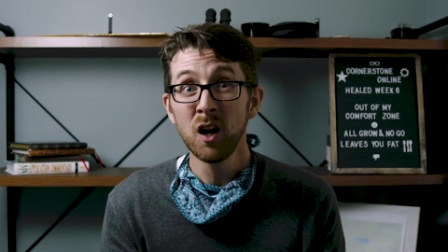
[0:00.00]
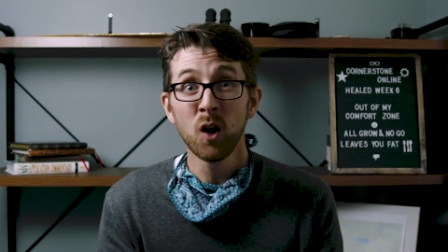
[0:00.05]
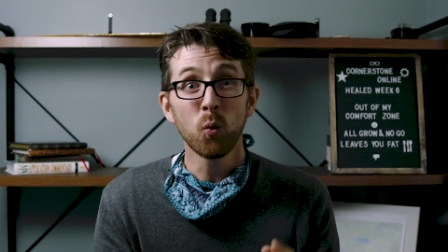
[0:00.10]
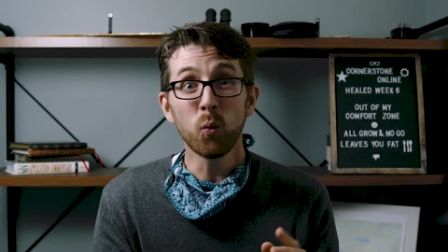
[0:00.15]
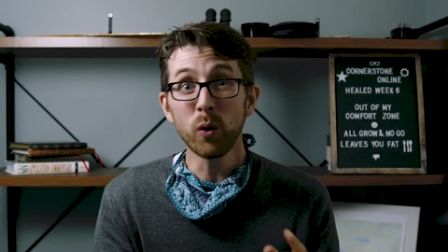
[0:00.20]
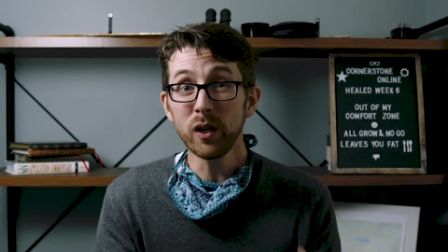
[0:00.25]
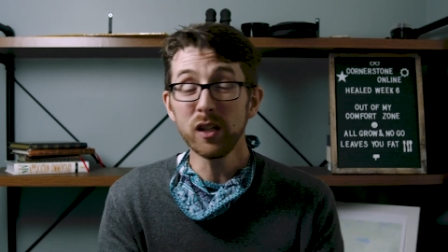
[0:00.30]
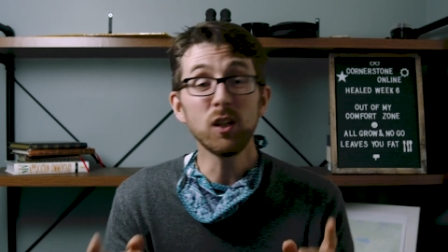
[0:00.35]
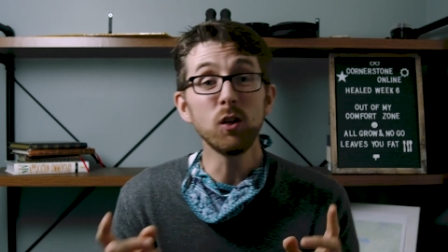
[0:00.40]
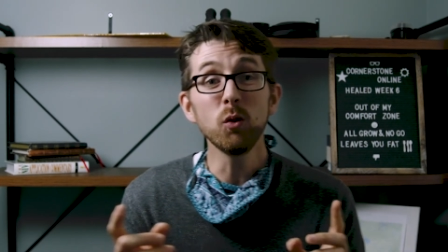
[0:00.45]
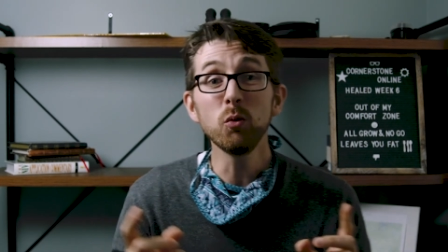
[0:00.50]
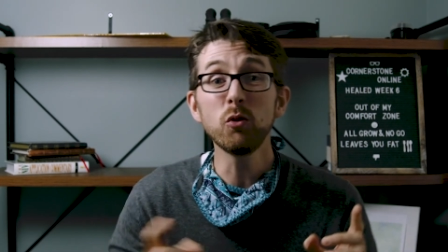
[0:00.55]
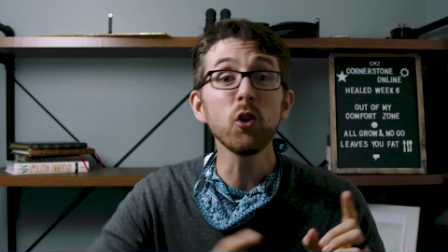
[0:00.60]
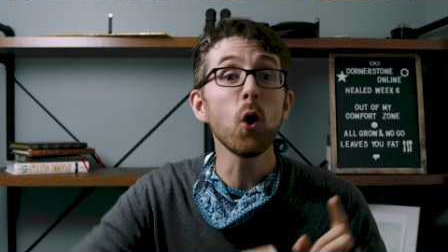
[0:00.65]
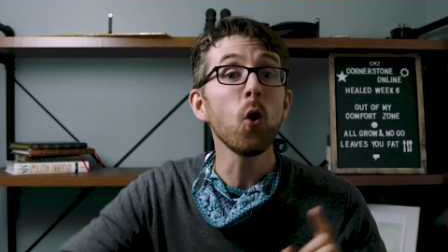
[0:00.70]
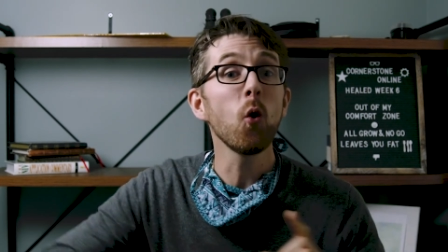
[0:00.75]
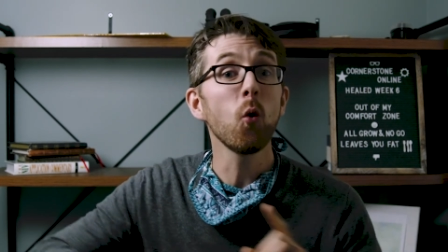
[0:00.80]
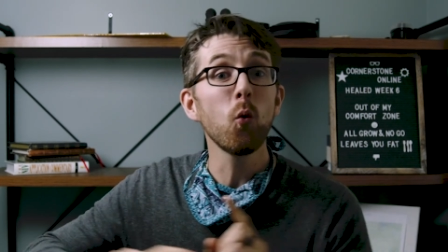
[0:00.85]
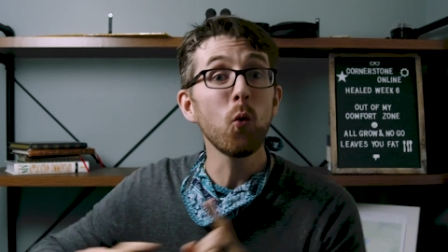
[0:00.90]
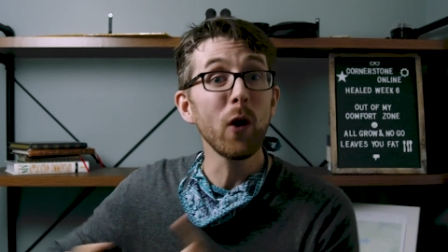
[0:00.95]
When you
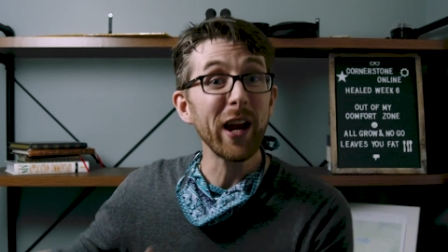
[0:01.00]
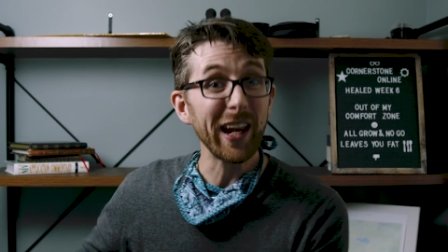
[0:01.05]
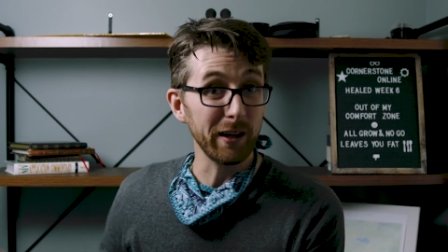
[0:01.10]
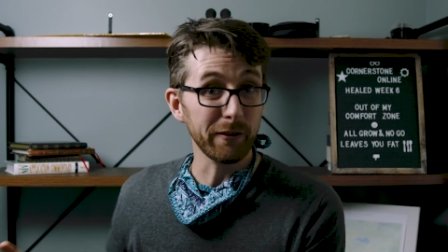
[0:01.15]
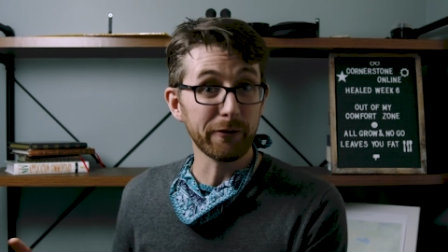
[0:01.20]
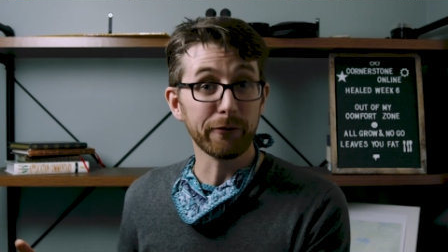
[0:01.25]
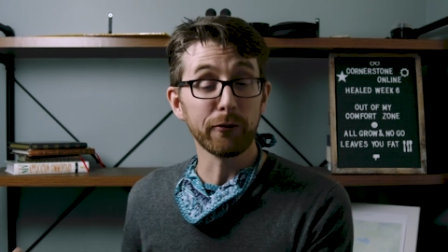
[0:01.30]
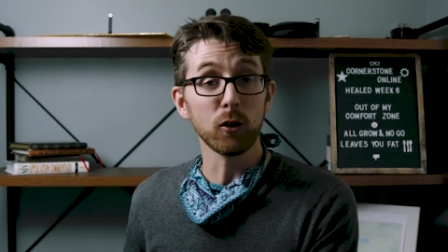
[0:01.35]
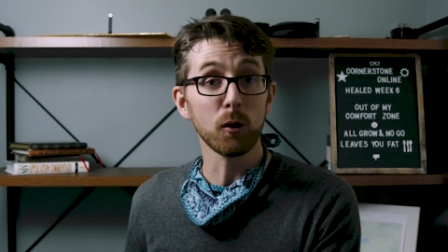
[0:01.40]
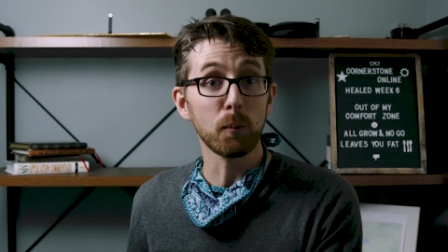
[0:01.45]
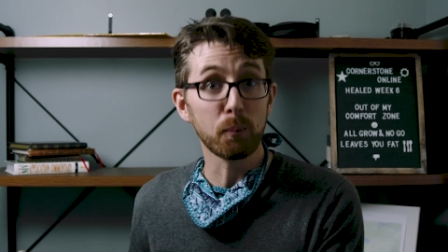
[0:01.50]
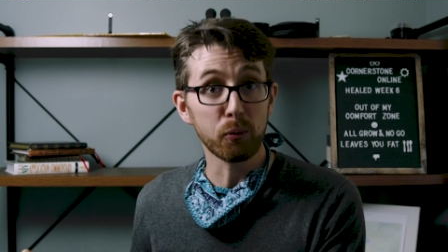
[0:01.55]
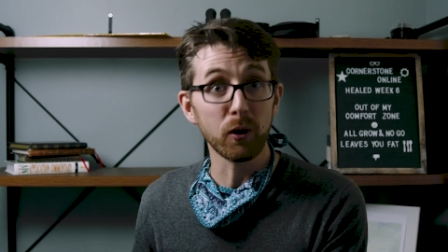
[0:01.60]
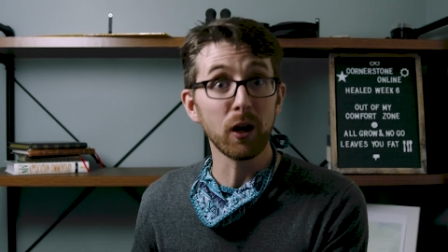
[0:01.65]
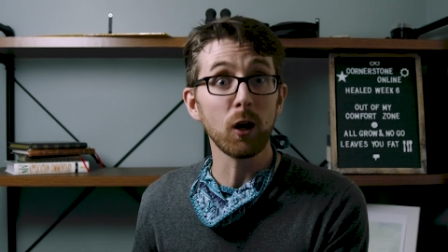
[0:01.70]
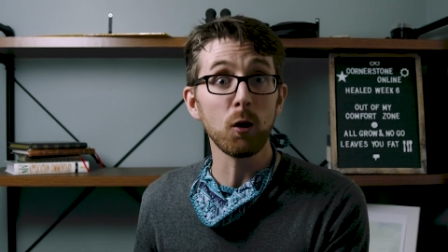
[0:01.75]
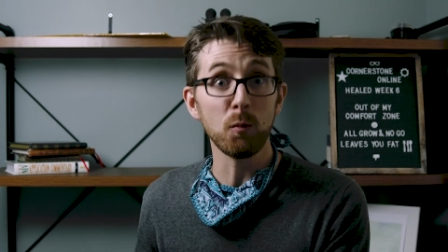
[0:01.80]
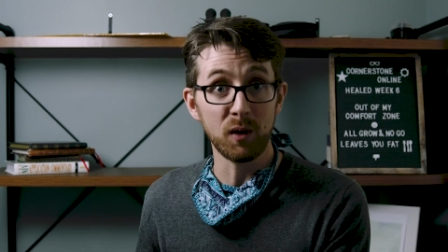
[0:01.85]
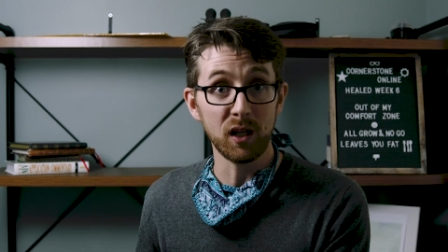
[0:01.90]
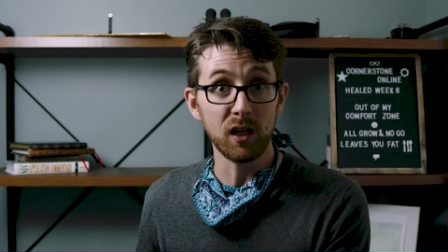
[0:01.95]
don't wait for a
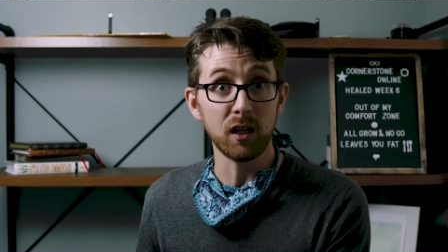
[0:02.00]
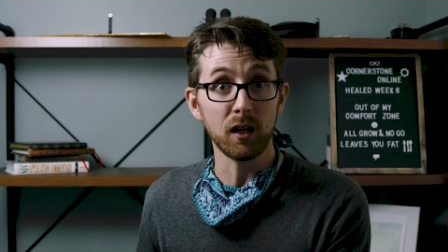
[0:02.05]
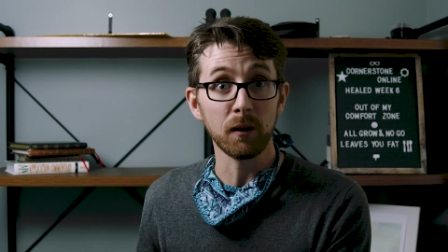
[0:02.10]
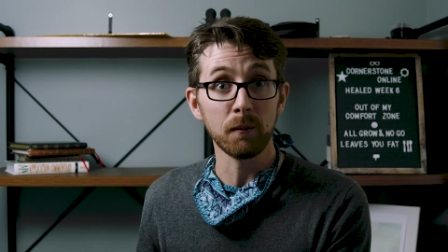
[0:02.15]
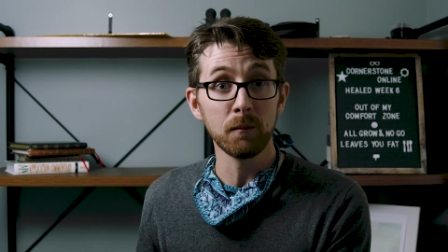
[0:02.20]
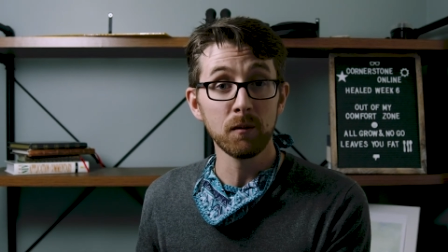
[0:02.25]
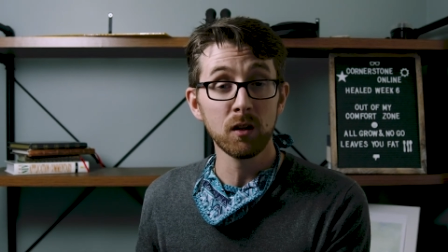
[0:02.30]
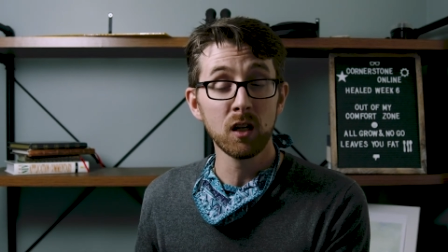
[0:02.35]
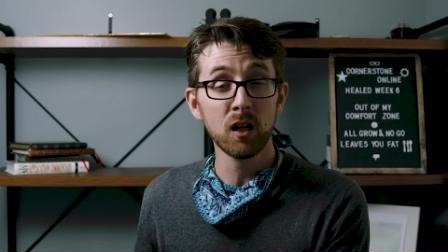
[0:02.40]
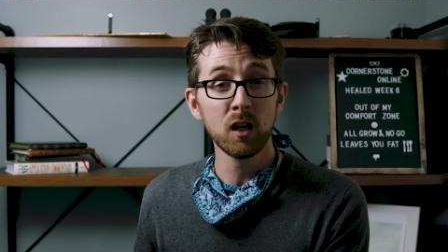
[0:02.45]
prayer meeting,